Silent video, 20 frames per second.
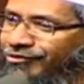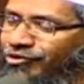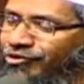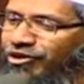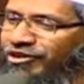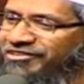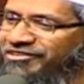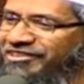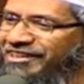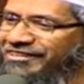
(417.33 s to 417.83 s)

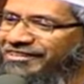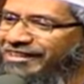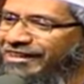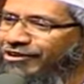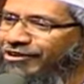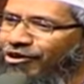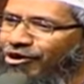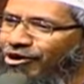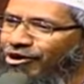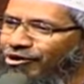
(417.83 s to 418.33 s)
Not saying
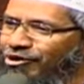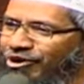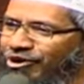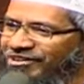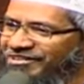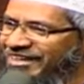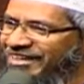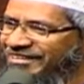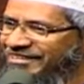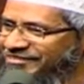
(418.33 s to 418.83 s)
that all
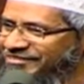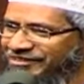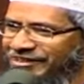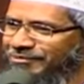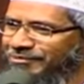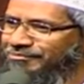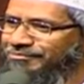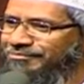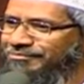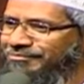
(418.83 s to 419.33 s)
gods are the
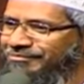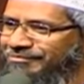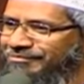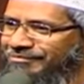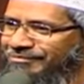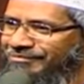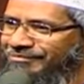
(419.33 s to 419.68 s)
same.